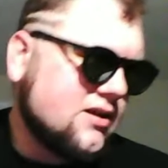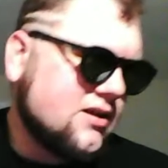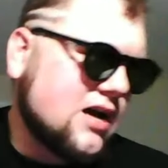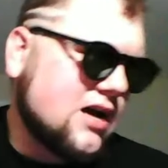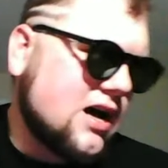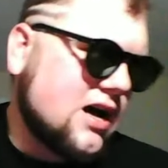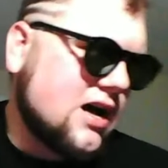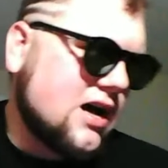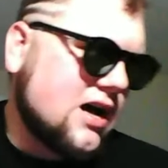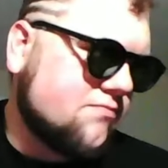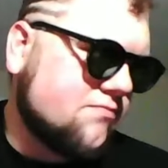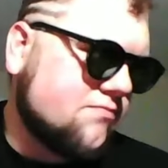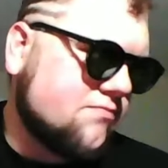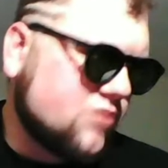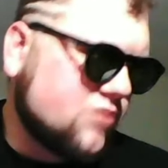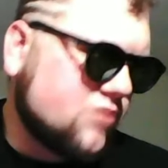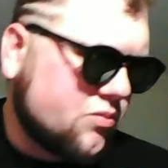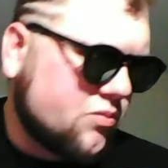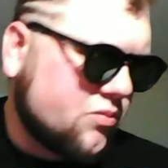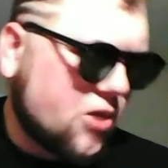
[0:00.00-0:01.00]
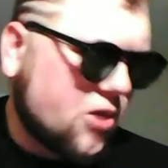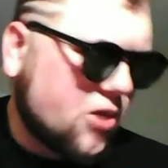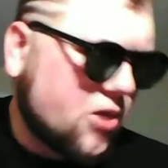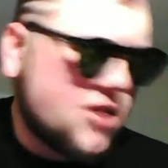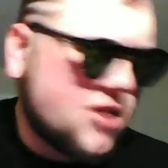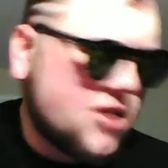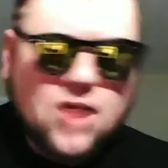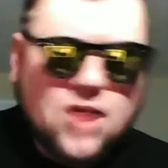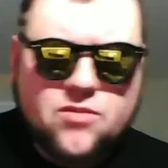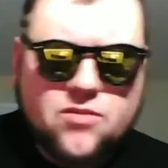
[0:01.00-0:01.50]
of the
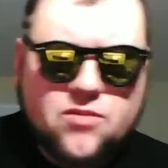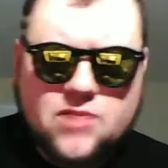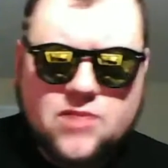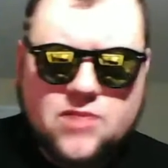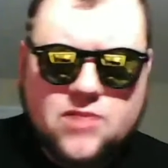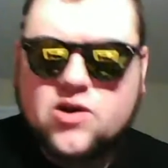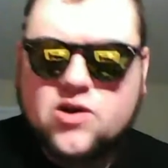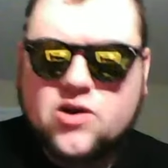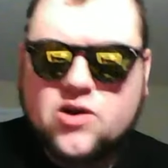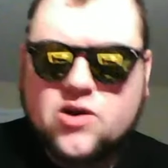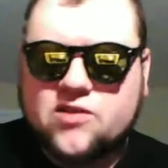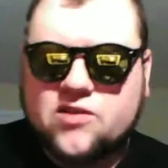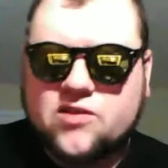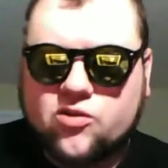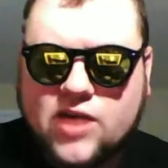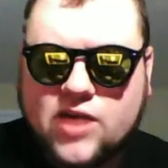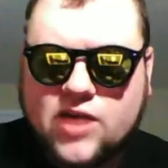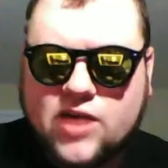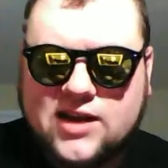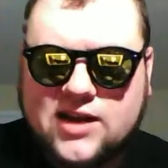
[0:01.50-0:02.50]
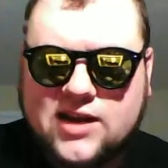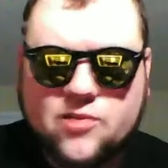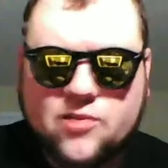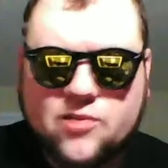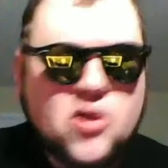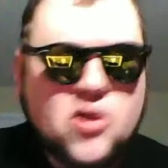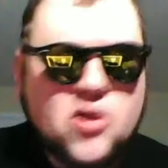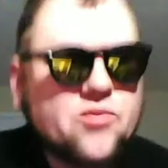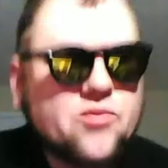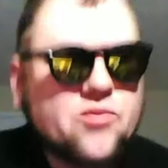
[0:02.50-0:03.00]
problem, I'm going to go on a little rant here. Part of
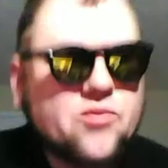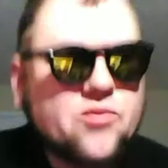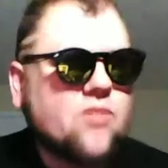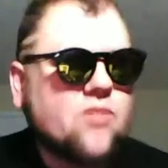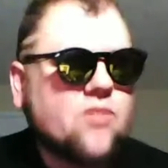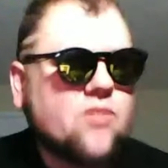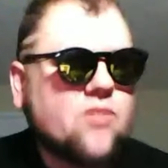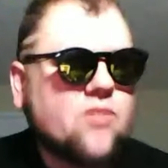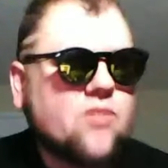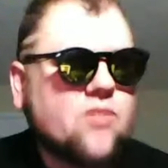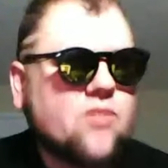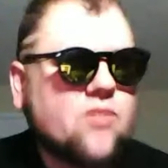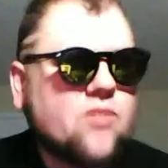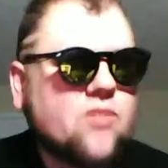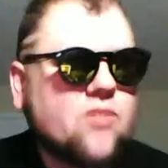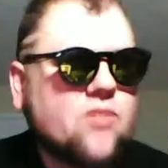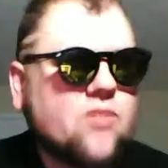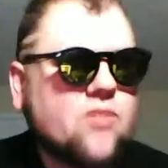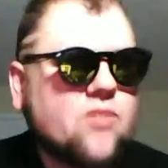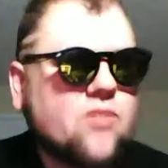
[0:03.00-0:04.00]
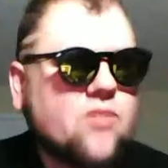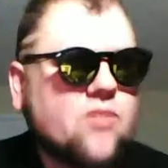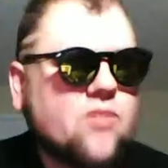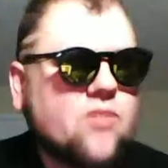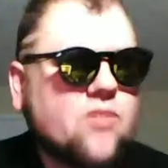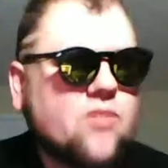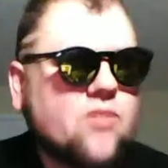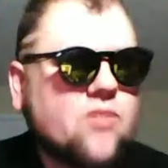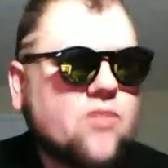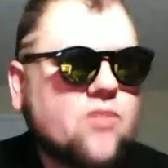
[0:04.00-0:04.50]
the problem with the system that we
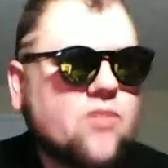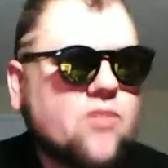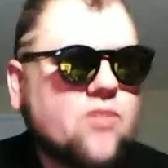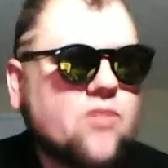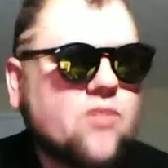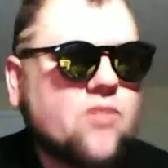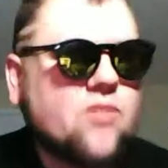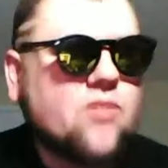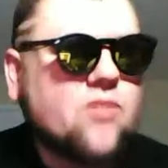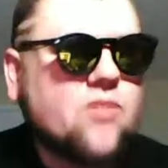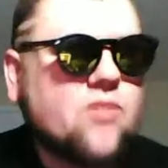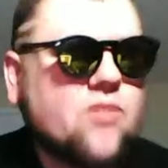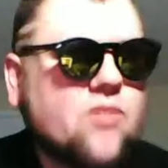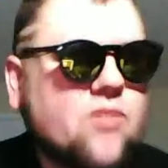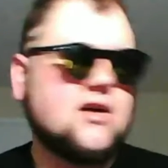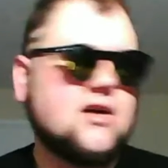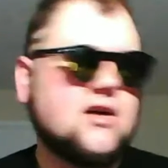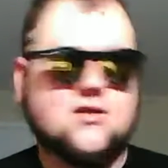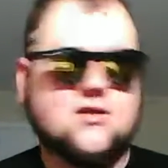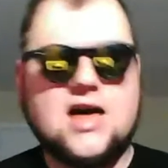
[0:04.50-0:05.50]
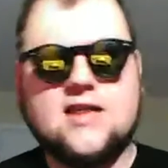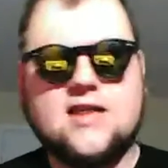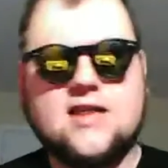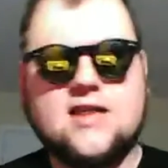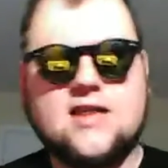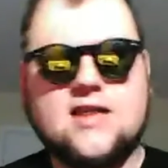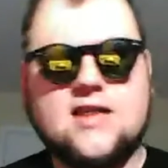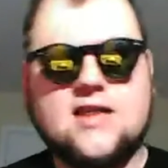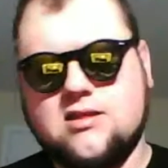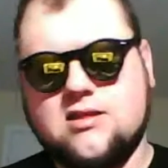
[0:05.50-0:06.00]
have now is that
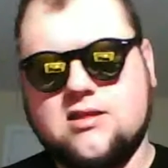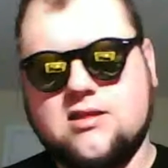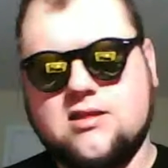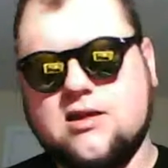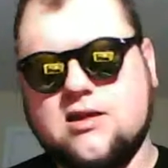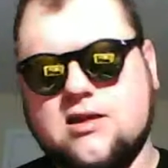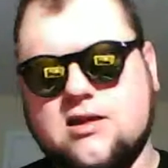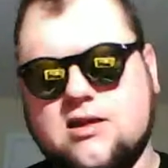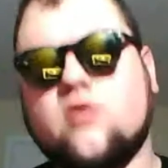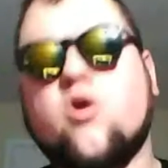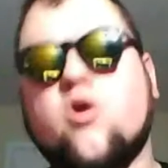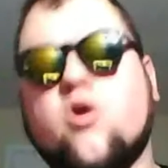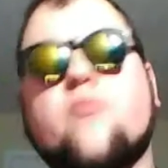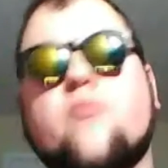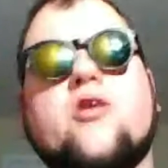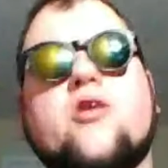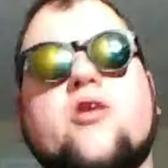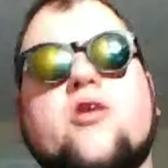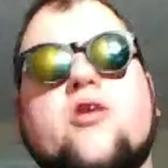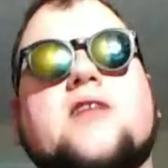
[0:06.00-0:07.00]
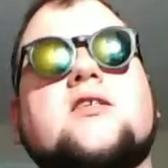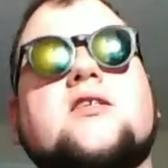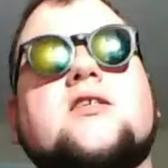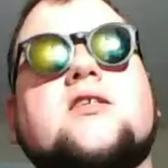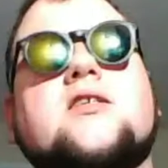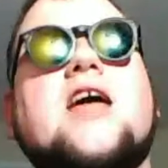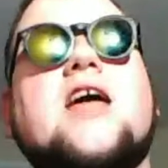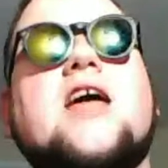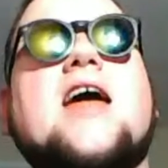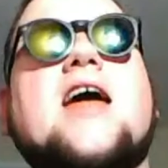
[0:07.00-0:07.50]
the corporate
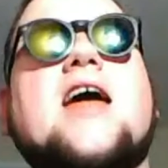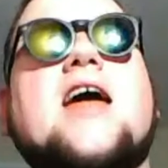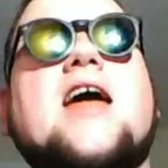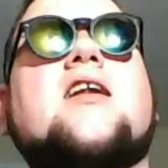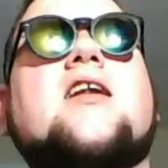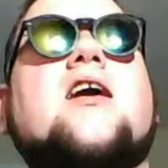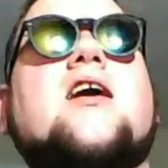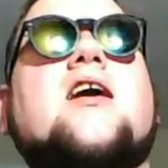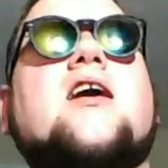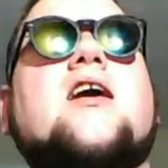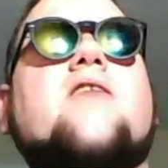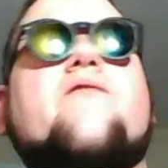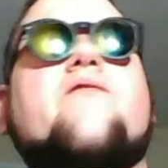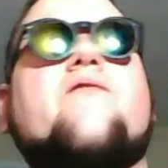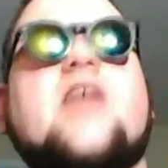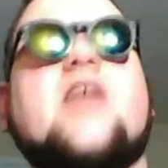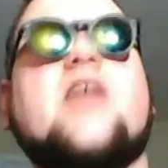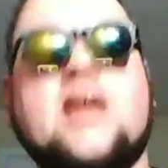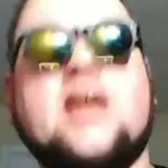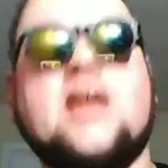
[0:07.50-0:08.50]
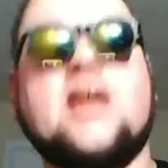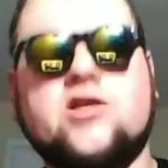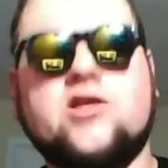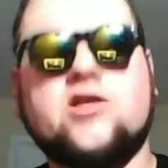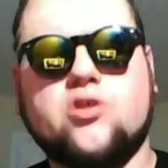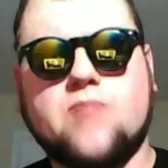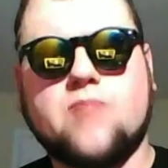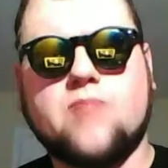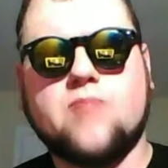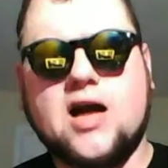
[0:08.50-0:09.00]
and financial
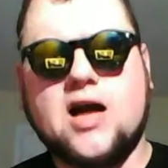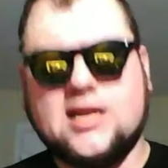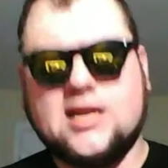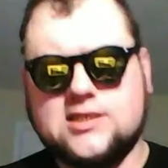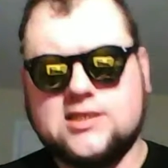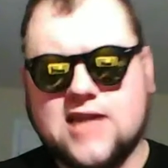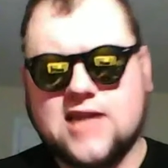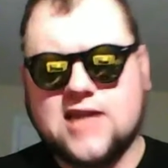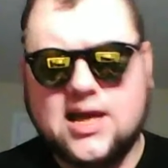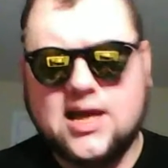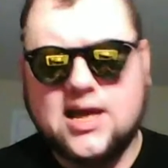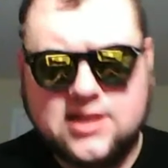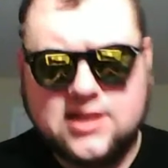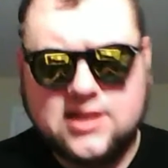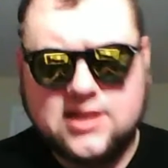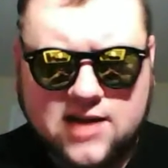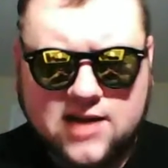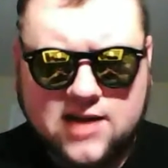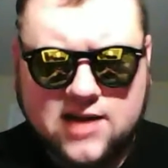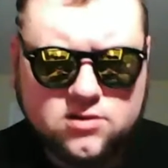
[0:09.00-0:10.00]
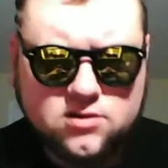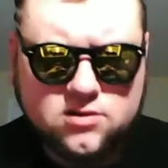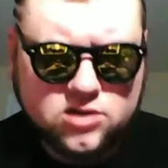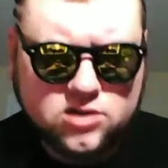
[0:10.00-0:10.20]
bodies that